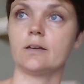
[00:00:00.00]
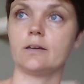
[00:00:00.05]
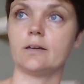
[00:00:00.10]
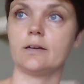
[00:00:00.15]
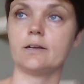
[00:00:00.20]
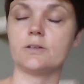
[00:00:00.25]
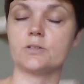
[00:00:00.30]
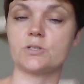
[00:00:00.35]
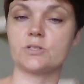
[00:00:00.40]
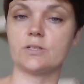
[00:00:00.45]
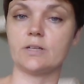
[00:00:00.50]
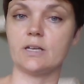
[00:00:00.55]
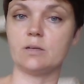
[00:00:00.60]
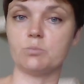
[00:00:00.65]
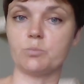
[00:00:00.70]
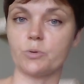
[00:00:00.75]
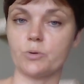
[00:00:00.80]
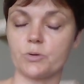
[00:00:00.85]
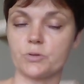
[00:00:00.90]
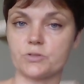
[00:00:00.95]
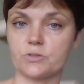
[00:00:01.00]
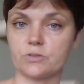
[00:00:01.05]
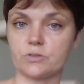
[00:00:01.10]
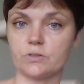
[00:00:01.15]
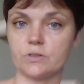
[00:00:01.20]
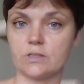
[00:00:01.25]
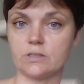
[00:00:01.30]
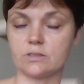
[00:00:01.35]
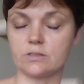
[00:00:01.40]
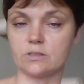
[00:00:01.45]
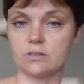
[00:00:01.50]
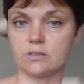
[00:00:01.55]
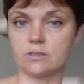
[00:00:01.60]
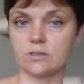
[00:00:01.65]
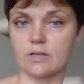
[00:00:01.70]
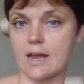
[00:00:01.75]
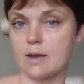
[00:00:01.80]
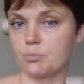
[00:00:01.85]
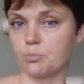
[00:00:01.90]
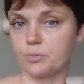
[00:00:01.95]
A sane person is
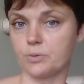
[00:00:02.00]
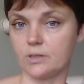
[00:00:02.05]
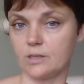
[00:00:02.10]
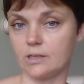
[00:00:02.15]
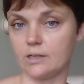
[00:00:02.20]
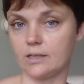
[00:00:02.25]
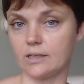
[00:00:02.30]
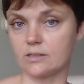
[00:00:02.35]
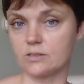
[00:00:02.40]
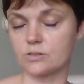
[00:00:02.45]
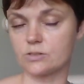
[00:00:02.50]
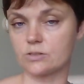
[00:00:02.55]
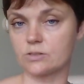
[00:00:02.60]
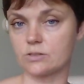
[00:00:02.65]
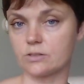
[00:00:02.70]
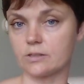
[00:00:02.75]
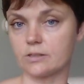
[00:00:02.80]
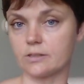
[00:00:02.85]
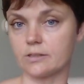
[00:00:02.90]
happy, is